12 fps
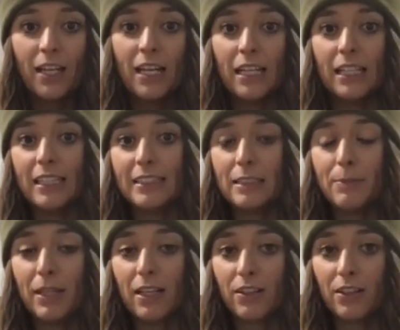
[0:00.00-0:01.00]
It needs to
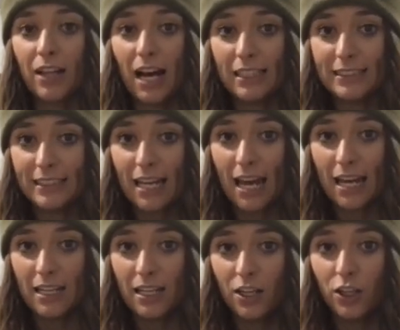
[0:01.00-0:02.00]
be a Class
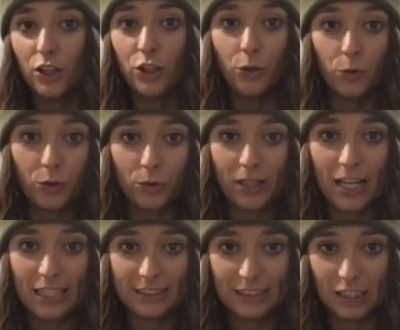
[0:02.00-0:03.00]
10 U3
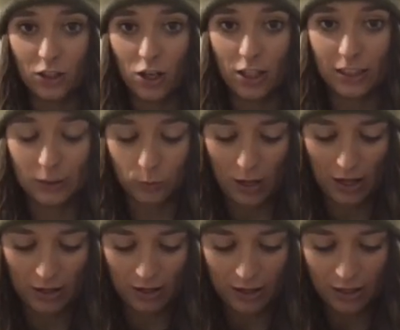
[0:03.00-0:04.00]
SD card as
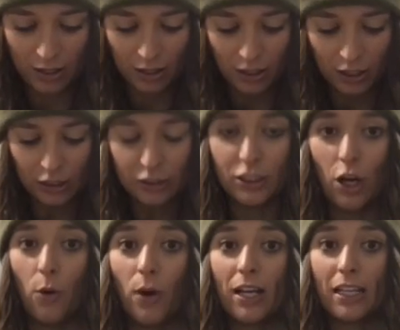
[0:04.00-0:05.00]
well.
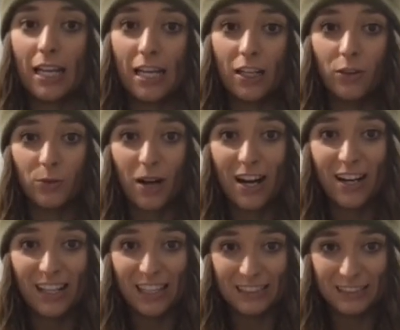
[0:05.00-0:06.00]
So getting
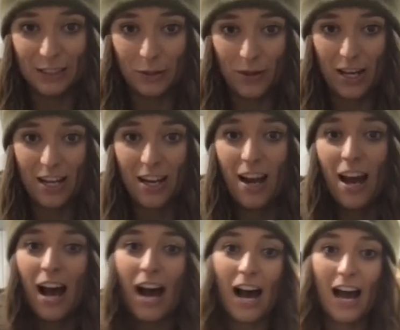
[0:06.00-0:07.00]
right into it,
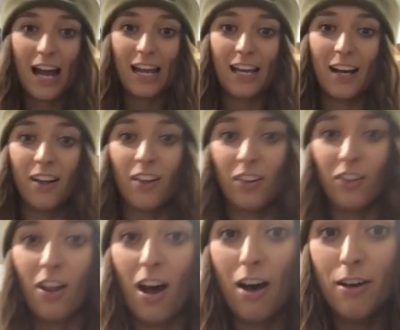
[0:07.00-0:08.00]
I
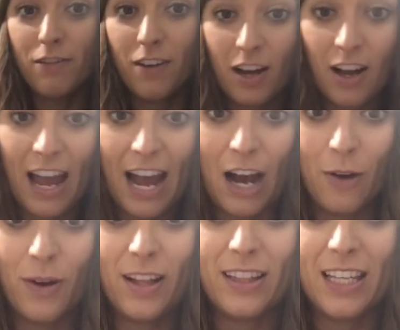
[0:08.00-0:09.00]
love
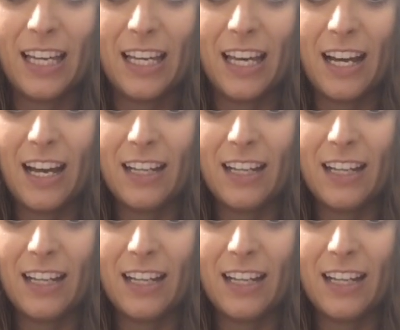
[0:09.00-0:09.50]
how the